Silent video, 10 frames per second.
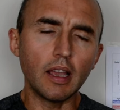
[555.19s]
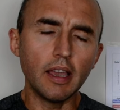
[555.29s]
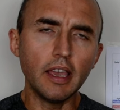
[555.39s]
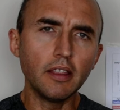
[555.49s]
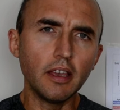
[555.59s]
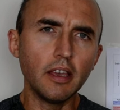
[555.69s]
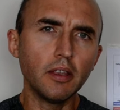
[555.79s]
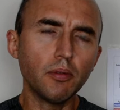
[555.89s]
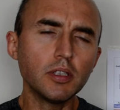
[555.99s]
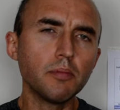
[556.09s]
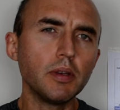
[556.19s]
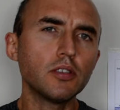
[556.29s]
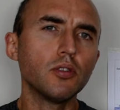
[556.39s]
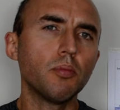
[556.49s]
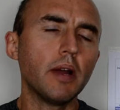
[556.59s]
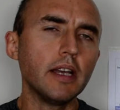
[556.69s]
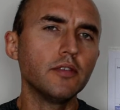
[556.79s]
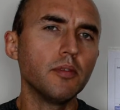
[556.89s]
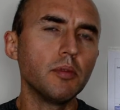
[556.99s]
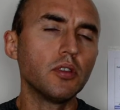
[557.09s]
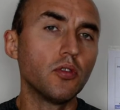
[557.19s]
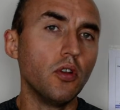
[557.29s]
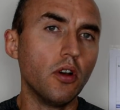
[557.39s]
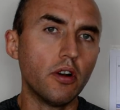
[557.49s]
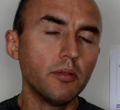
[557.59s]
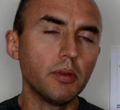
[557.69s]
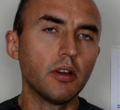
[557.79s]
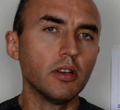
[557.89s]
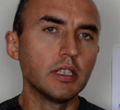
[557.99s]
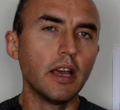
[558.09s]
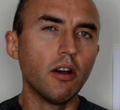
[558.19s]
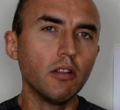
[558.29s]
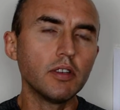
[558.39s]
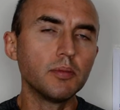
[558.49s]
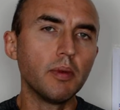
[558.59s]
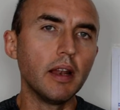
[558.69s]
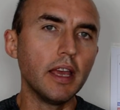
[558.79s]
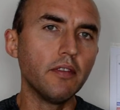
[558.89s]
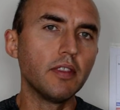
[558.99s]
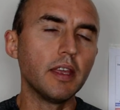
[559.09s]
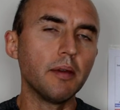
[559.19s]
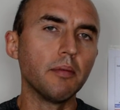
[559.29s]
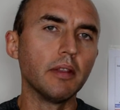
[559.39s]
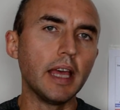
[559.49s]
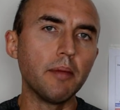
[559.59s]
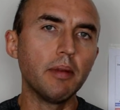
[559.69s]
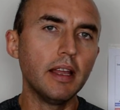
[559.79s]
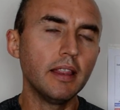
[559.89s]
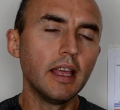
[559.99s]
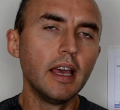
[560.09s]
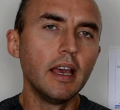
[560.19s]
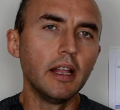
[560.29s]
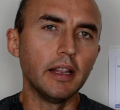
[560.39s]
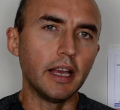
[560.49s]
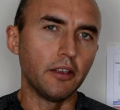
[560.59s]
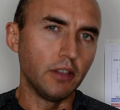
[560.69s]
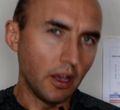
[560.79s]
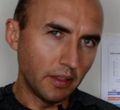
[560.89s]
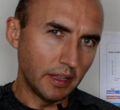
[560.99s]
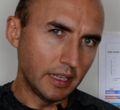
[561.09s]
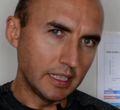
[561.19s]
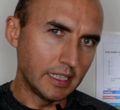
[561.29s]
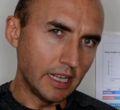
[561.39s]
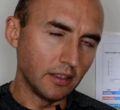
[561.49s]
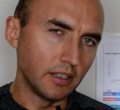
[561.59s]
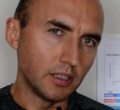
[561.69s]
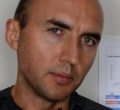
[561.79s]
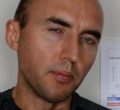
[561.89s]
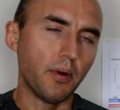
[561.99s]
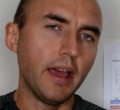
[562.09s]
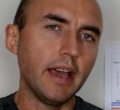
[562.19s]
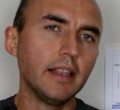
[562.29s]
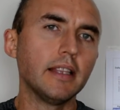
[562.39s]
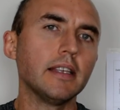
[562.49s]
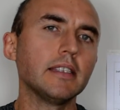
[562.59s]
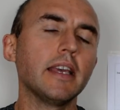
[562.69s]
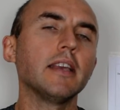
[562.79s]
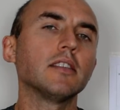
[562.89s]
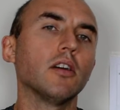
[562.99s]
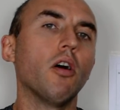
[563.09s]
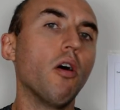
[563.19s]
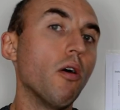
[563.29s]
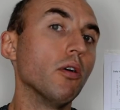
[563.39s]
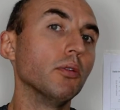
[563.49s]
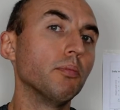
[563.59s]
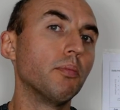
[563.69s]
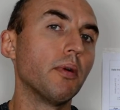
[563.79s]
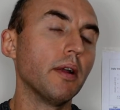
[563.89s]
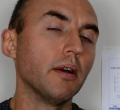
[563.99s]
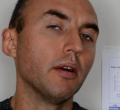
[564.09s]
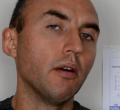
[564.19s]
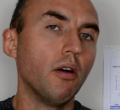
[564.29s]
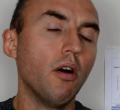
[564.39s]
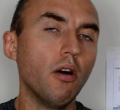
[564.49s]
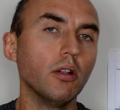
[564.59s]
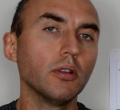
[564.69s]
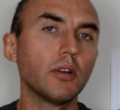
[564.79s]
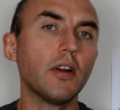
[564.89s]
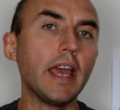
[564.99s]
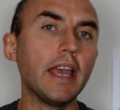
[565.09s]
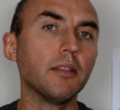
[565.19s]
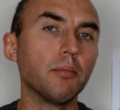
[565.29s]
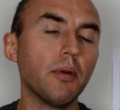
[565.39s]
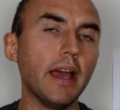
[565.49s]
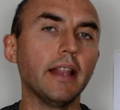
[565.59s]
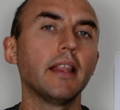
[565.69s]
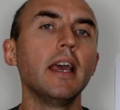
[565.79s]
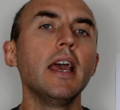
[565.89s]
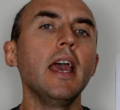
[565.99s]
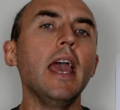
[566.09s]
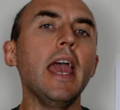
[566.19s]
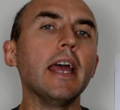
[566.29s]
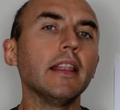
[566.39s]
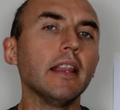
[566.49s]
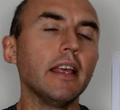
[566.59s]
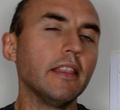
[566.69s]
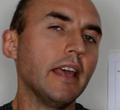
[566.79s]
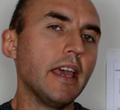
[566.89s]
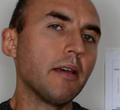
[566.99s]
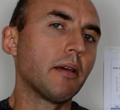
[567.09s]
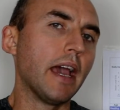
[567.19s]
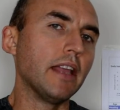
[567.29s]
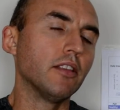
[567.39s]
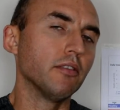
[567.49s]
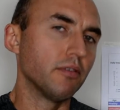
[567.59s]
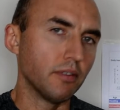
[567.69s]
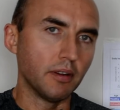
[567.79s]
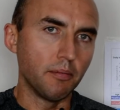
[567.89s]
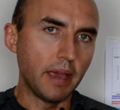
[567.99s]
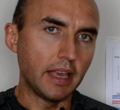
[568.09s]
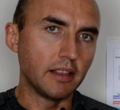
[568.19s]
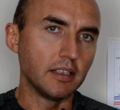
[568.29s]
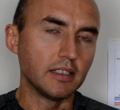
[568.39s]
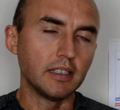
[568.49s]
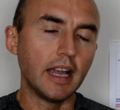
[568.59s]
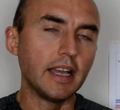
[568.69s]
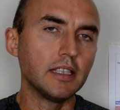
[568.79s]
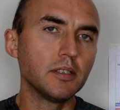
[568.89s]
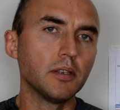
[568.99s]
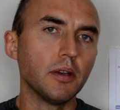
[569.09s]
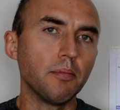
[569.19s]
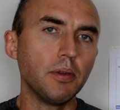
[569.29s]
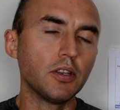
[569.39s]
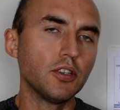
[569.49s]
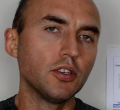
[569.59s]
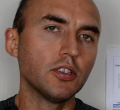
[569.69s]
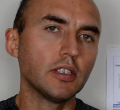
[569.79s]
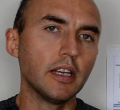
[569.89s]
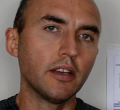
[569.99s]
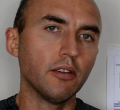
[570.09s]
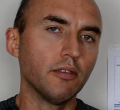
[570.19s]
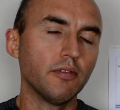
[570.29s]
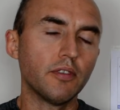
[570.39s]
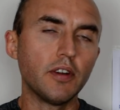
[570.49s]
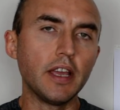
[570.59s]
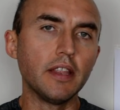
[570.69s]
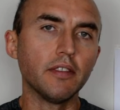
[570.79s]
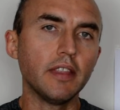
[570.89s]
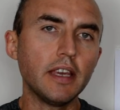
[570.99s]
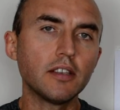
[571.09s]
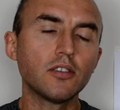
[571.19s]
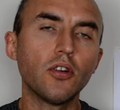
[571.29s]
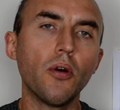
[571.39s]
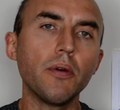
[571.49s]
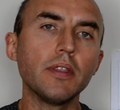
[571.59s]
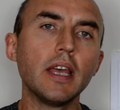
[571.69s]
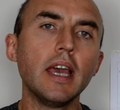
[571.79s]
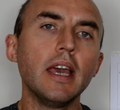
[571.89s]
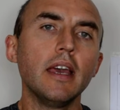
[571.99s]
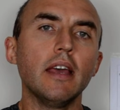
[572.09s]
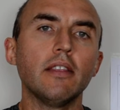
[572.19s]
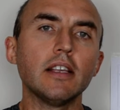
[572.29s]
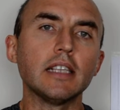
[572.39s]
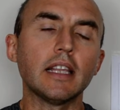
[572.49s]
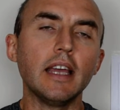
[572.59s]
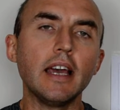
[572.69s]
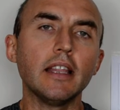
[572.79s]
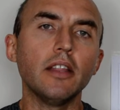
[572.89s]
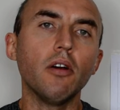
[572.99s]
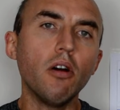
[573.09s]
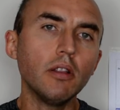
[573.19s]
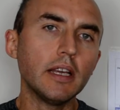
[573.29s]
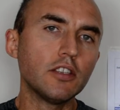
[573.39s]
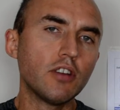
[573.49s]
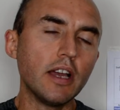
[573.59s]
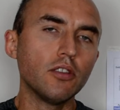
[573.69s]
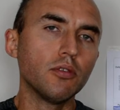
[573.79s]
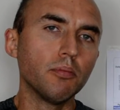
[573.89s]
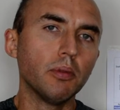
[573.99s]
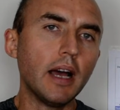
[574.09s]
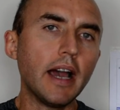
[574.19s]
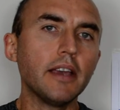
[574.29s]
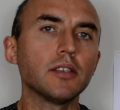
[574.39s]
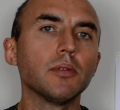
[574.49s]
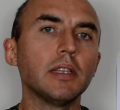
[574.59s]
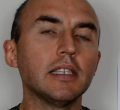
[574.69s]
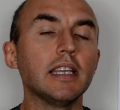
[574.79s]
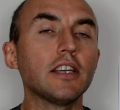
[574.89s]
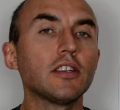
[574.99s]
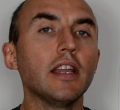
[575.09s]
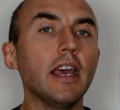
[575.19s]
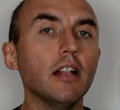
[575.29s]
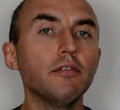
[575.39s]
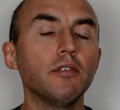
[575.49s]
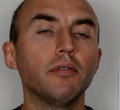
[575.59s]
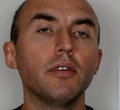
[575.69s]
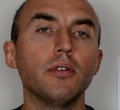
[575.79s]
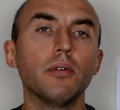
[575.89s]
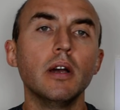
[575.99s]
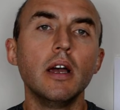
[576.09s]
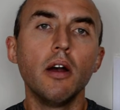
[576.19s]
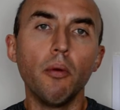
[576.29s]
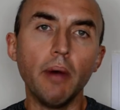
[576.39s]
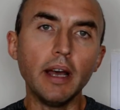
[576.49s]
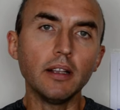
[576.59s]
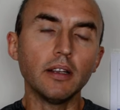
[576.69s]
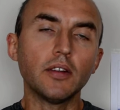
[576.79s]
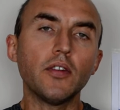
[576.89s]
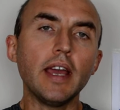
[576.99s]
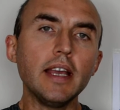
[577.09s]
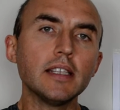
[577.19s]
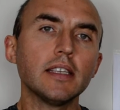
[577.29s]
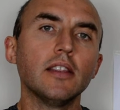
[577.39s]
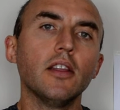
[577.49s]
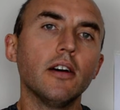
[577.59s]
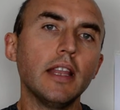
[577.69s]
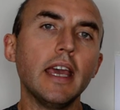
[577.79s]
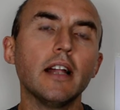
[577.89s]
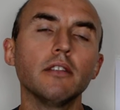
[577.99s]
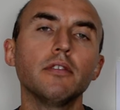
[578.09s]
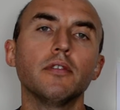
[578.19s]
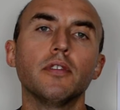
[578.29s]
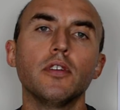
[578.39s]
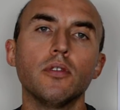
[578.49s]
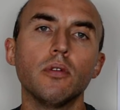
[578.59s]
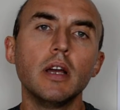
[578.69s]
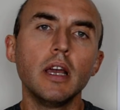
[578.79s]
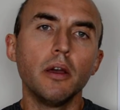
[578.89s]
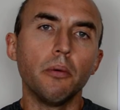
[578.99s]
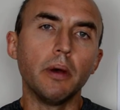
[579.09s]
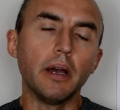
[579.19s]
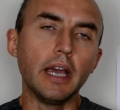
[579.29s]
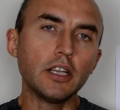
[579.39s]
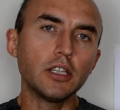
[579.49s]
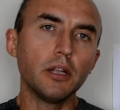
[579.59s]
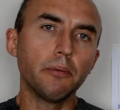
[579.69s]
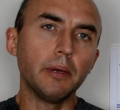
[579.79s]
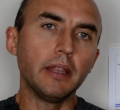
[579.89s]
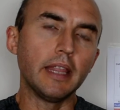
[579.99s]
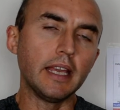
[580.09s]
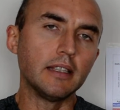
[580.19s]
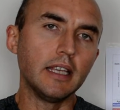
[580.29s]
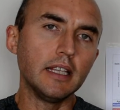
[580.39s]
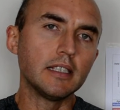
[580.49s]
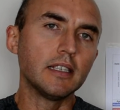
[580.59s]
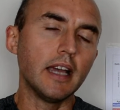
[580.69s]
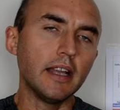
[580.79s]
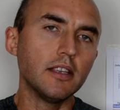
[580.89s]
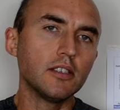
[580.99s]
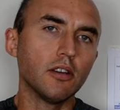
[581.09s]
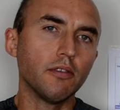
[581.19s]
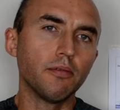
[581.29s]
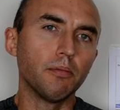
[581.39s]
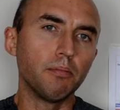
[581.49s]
It was a big surprise for me to learn because I always believed the labeling, like, you know, then they sell this bread and they say it's a whole grain bread, and they kind of make these nice pictures like of green things growing and things like that, and all they're trying to imply is what it's actually healthy for you. Well, grains are not healthy for you. Well, actually, when they did studies of